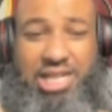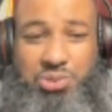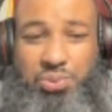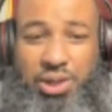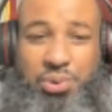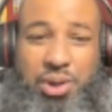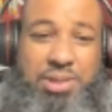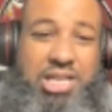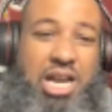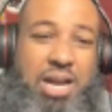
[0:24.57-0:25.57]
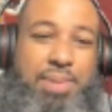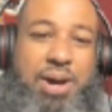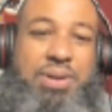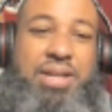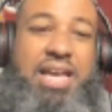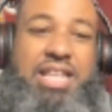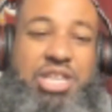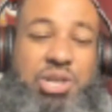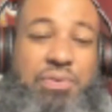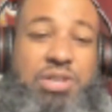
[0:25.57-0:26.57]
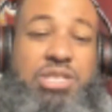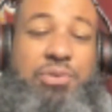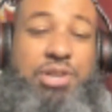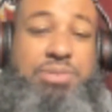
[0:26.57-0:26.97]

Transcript: This week, we'll be talking about the University